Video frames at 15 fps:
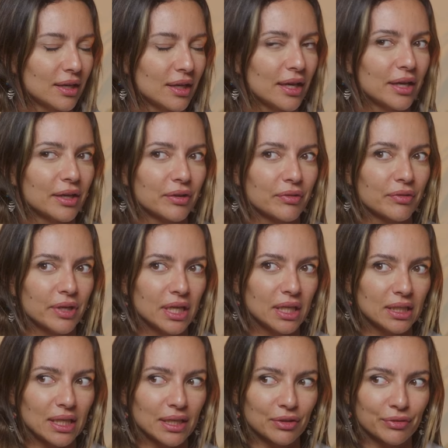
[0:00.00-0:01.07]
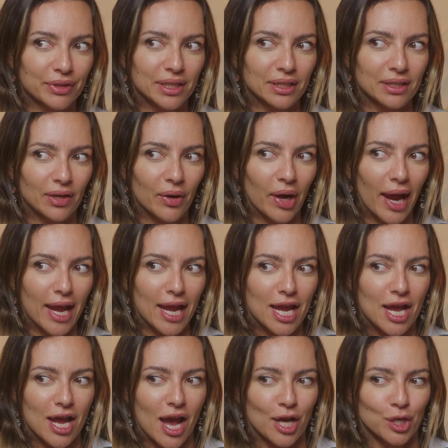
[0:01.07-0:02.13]
Agreed, agreed. Okay.
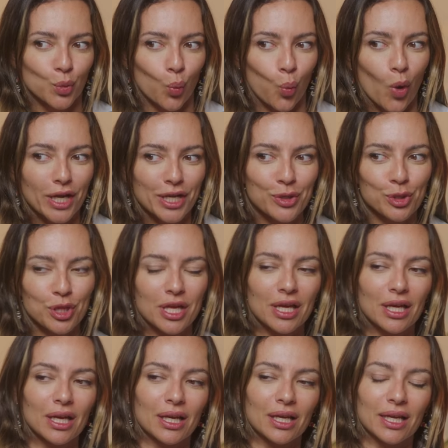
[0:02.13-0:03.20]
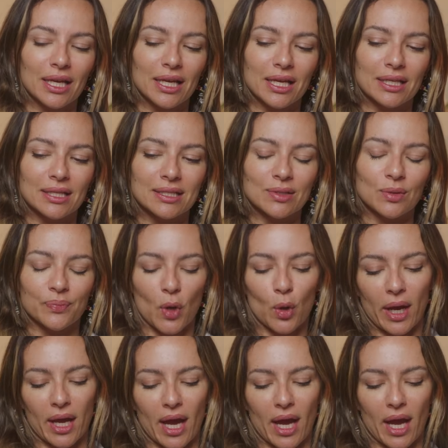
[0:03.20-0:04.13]
What do you think is okay?